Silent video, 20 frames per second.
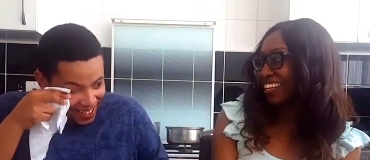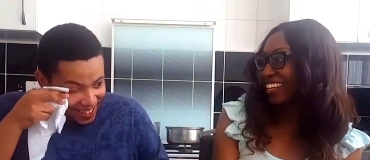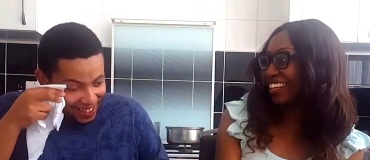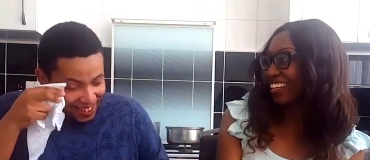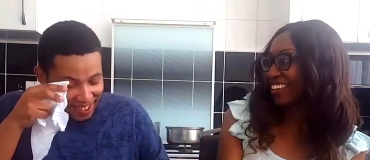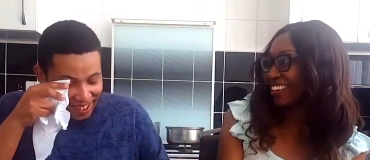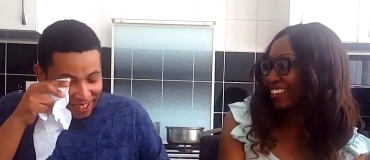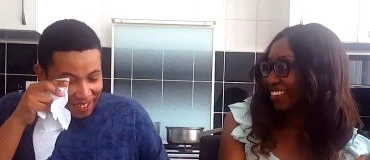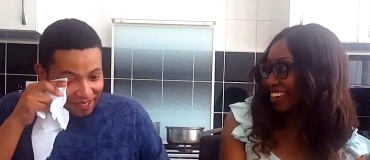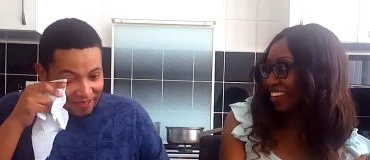
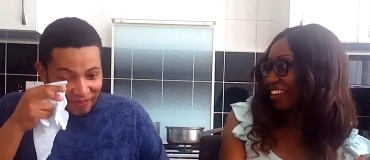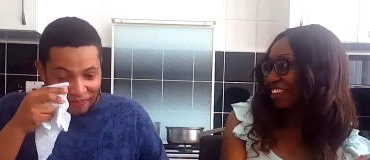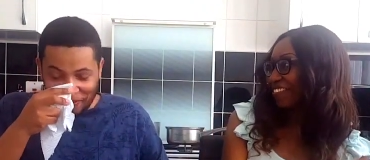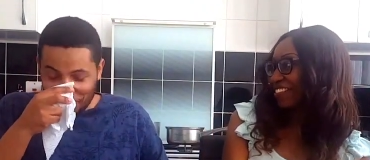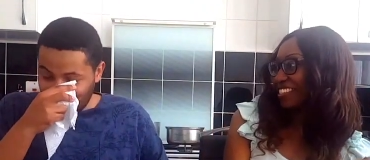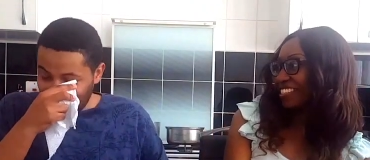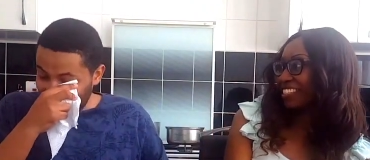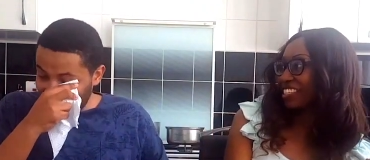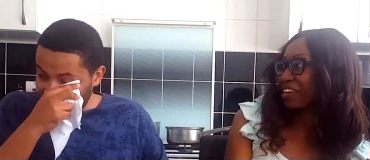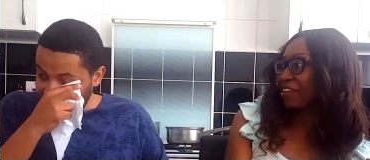Speaker 1: you don't
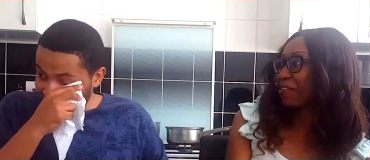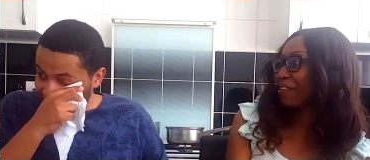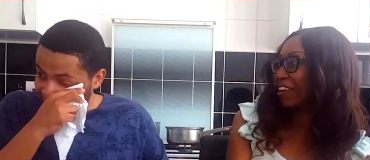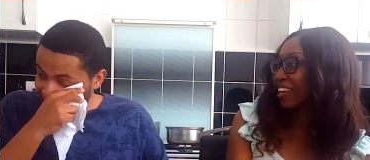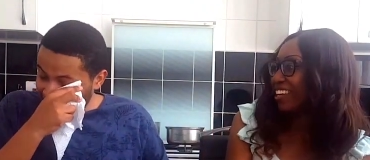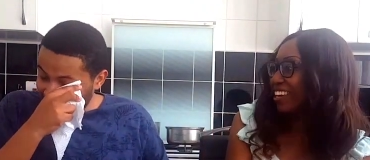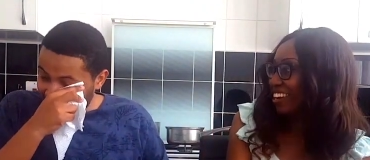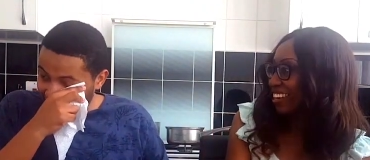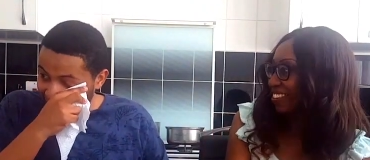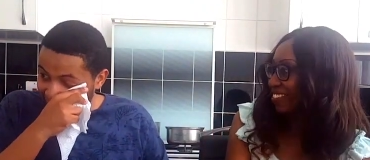even see I
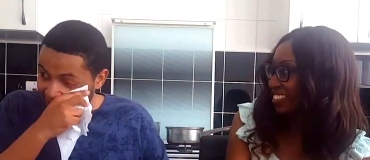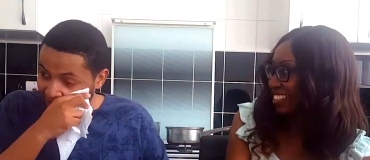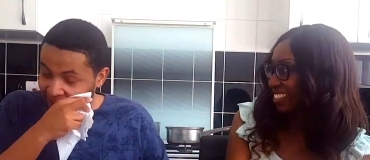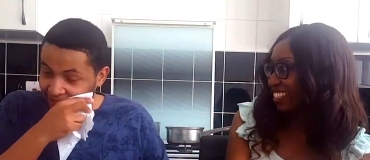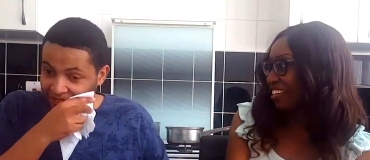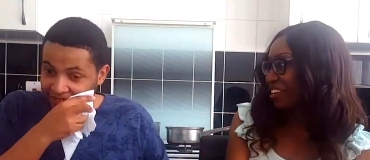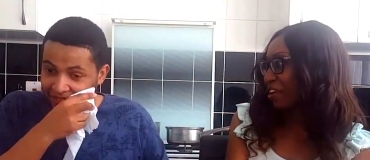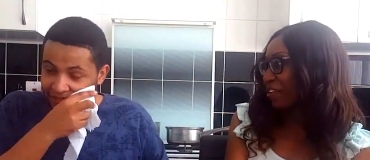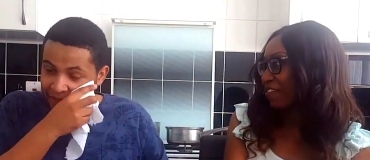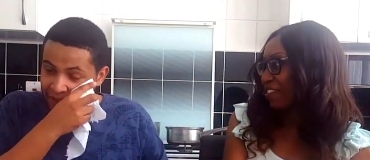can't even
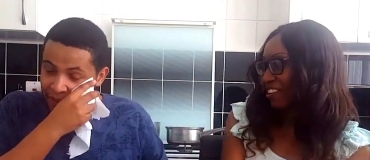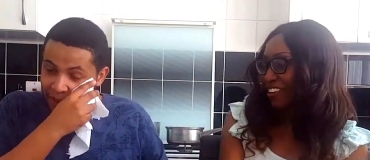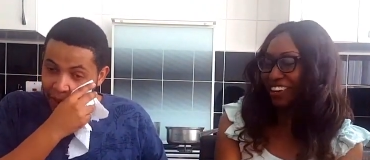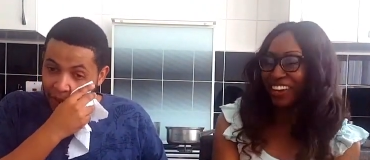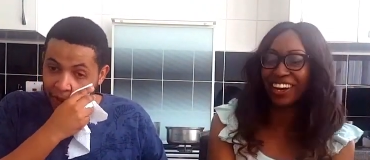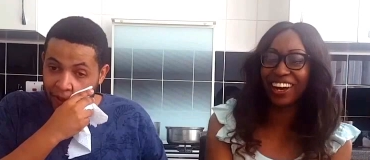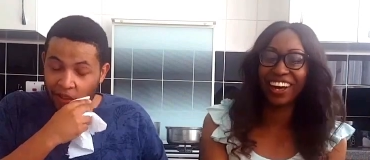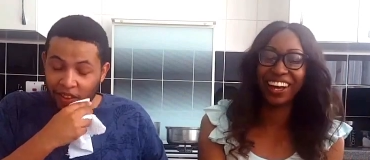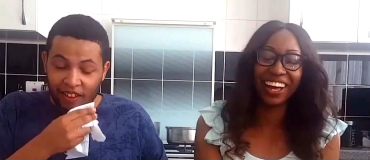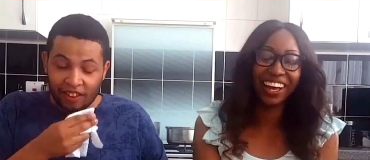see no more.